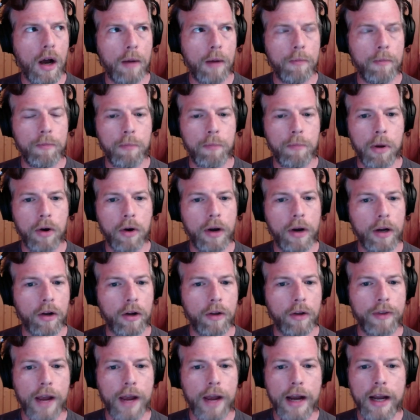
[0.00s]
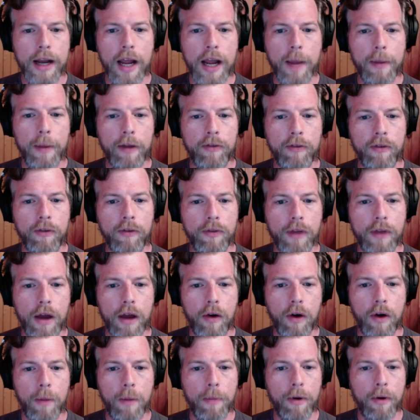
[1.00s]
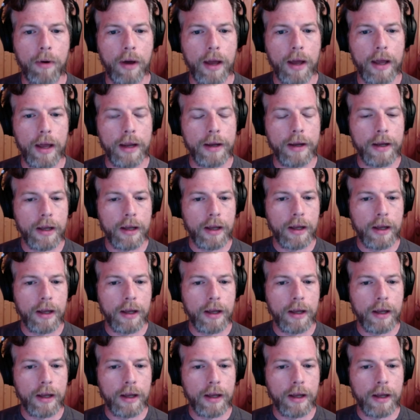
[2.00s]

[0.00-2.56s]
political dynamics that are at play.